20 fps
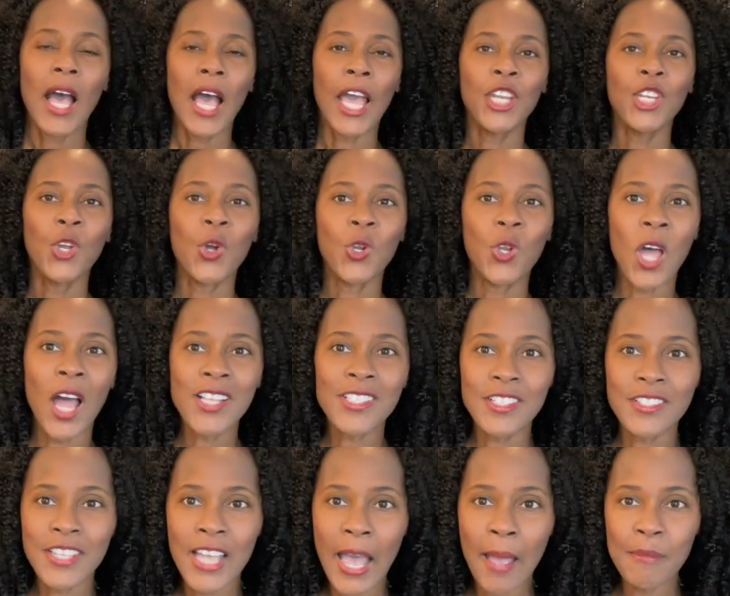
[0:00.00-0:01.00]
I know
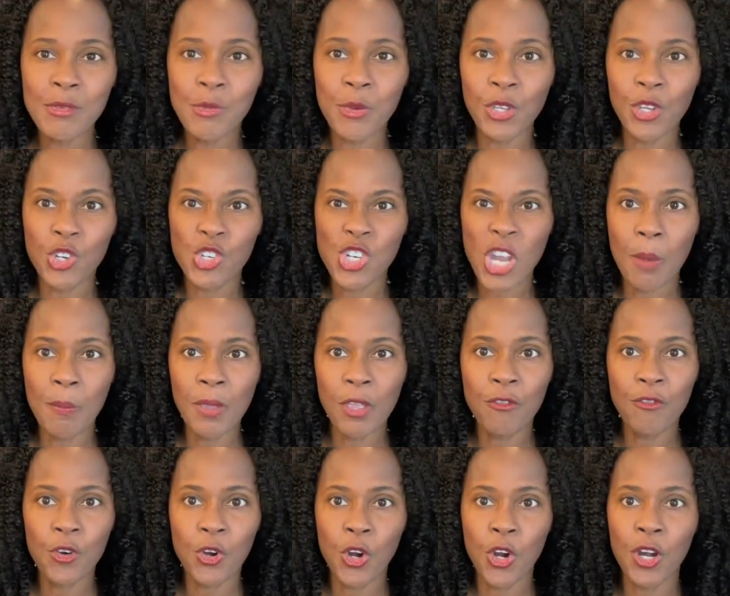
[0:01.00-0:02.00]
lots of times when you're
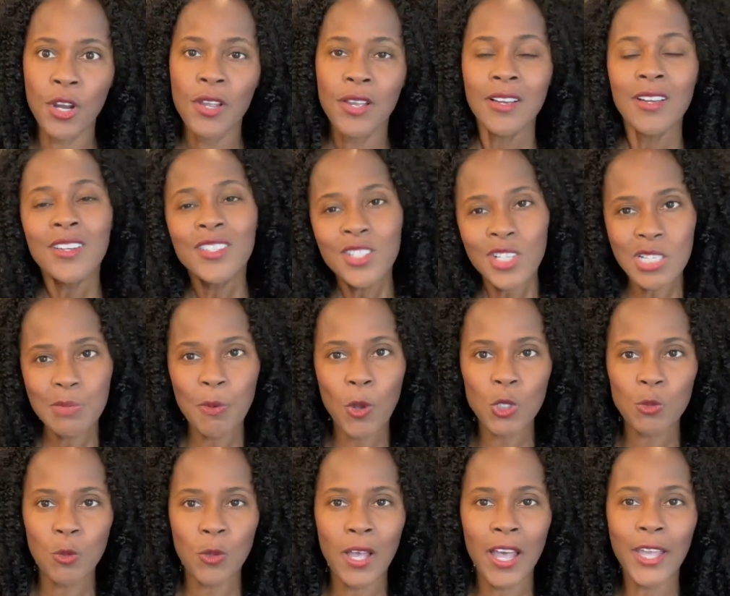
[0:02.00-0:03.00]
shopping for
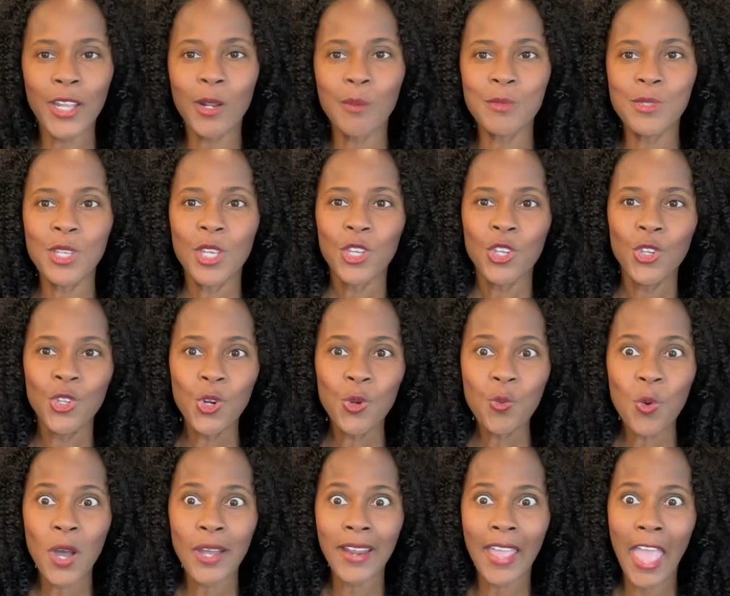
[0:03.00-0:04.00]
disposable items, you
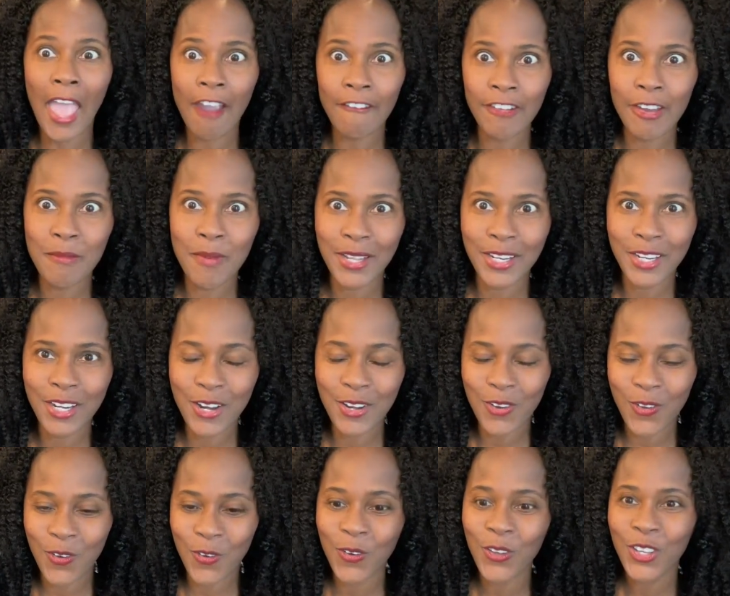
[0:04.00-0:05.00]
don't want everybody to
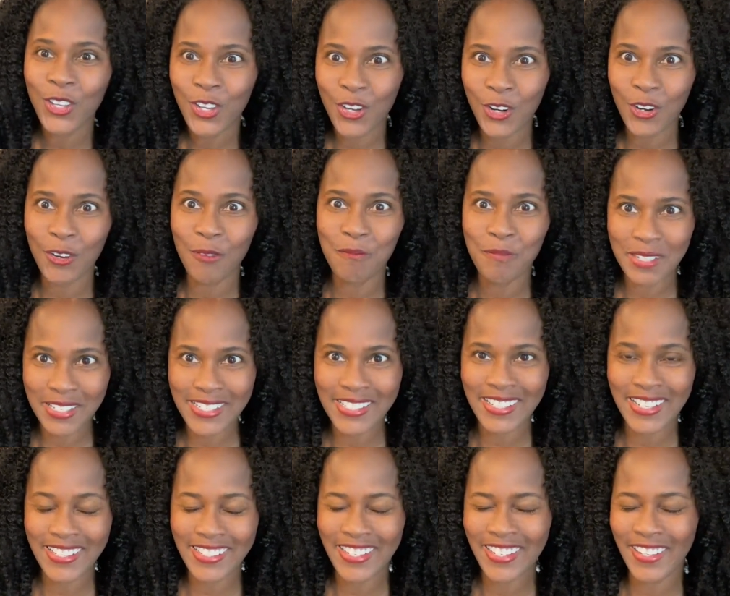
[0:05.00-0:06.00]
know your
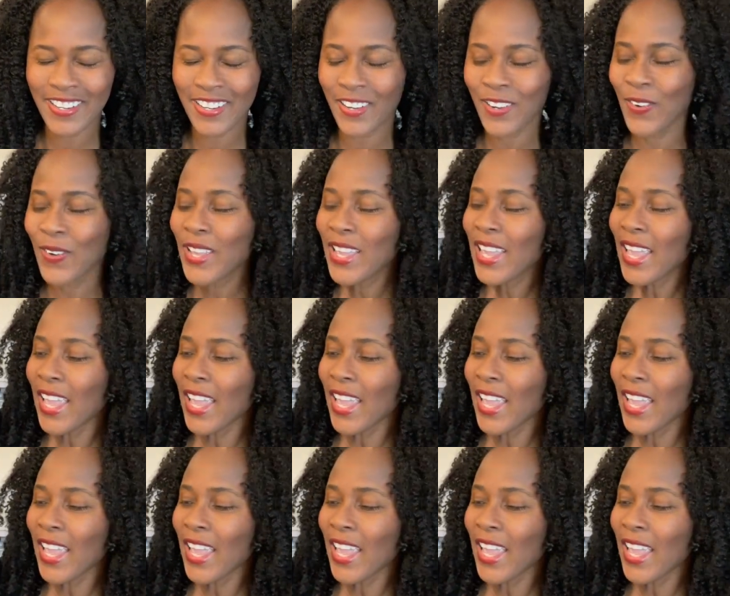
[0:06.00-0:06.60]
business, you know?